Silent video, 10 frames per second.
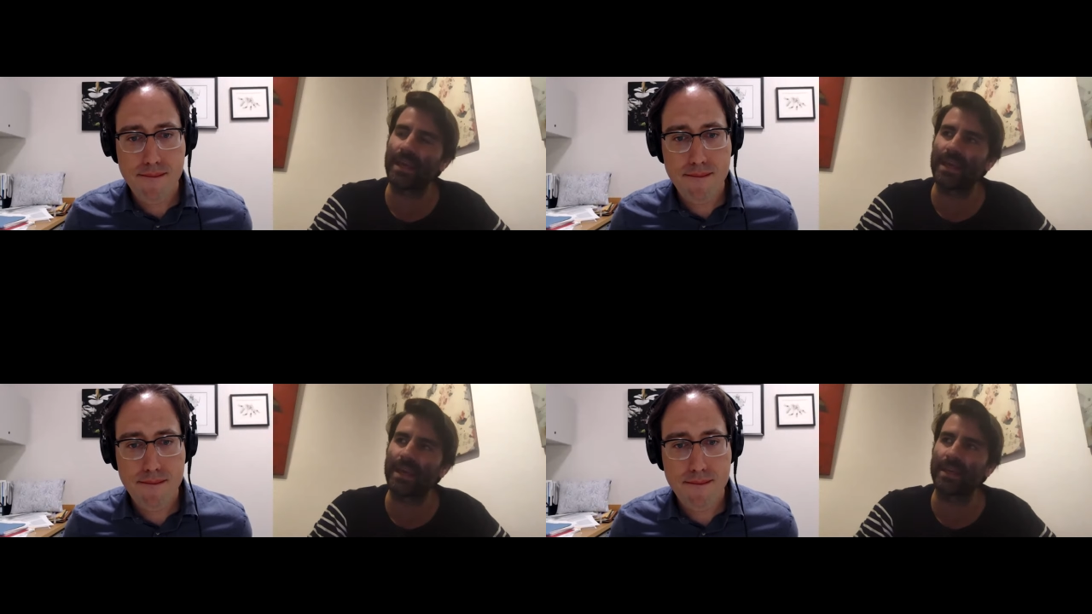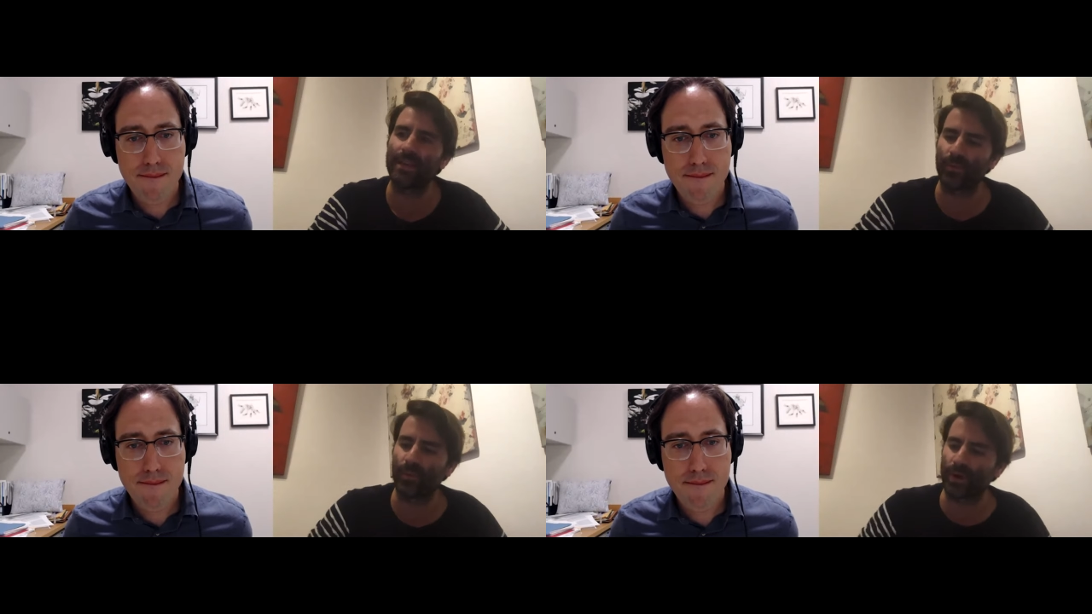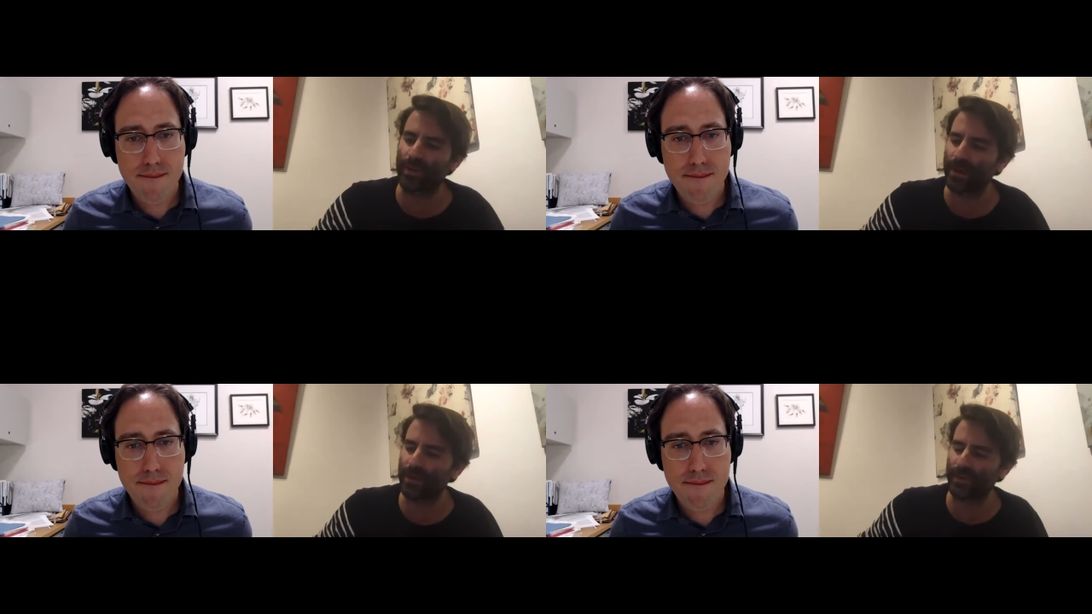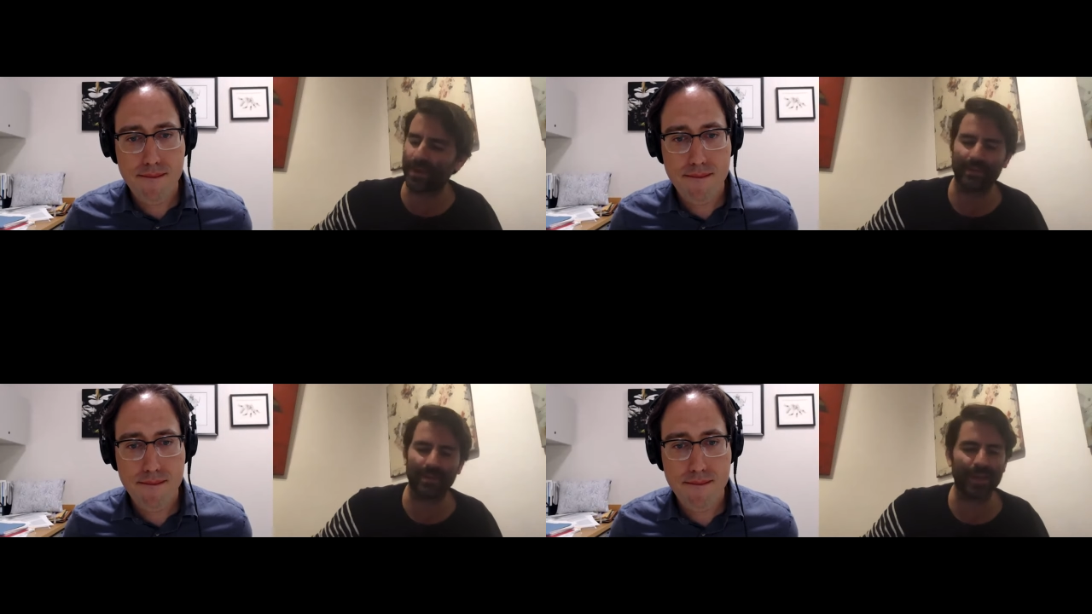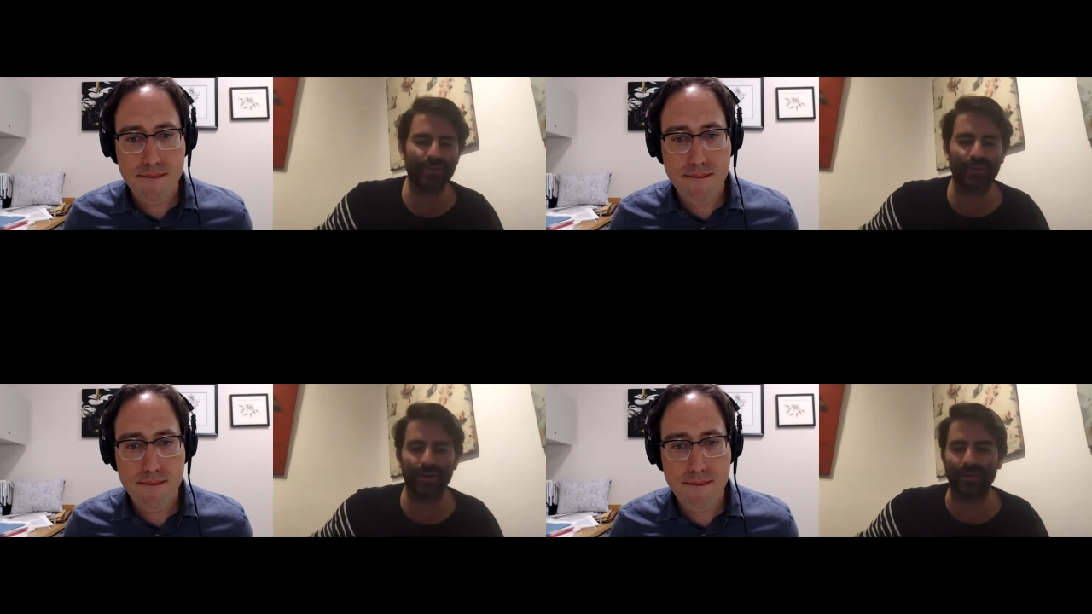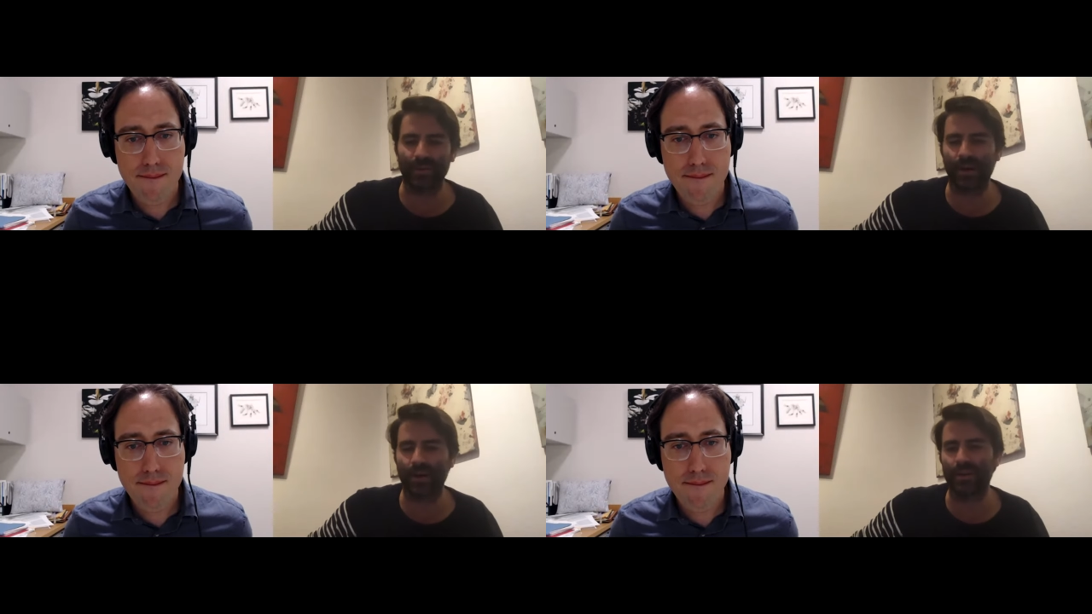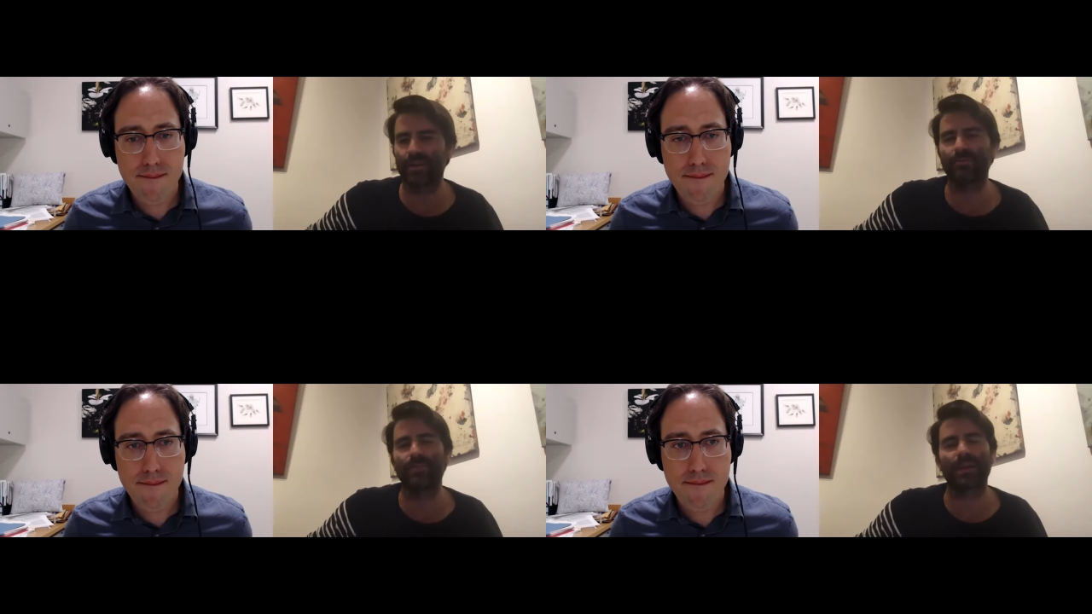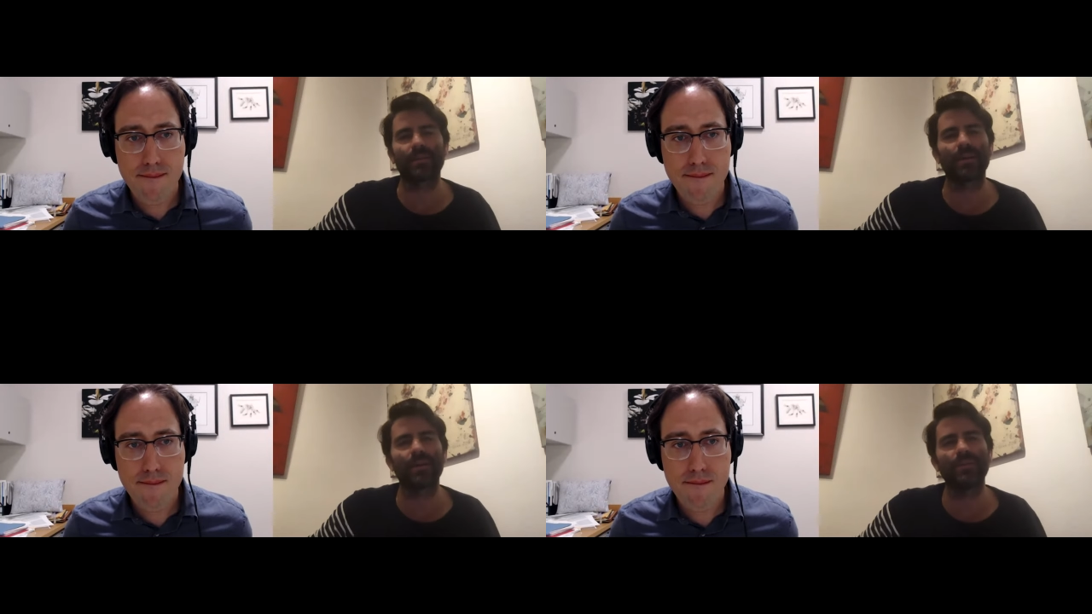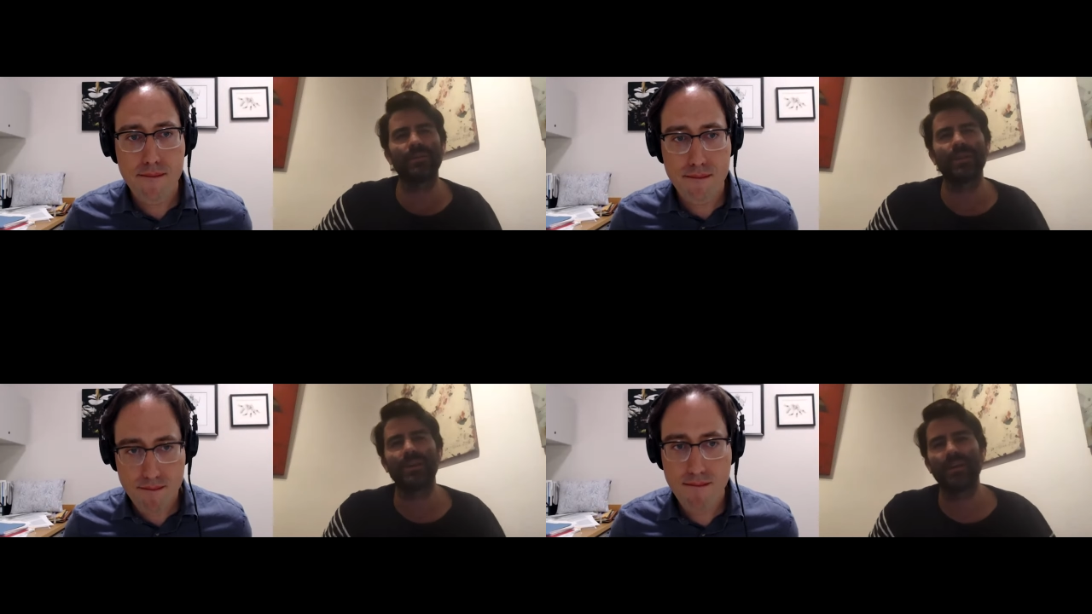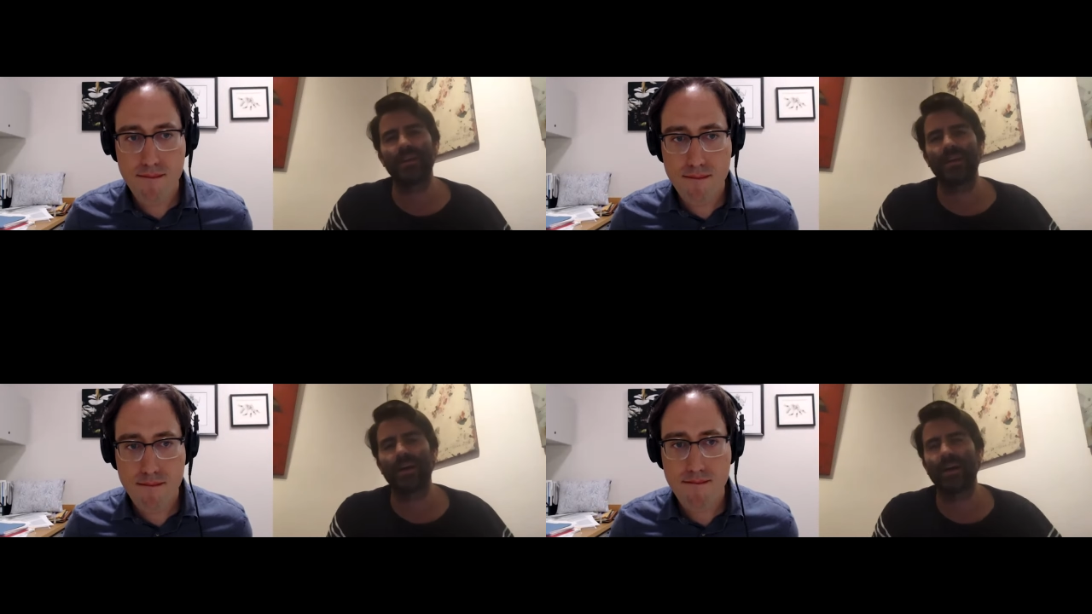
Speaker 1: in where the butterfly sanctuaries are in Mexico. Mm-hmm.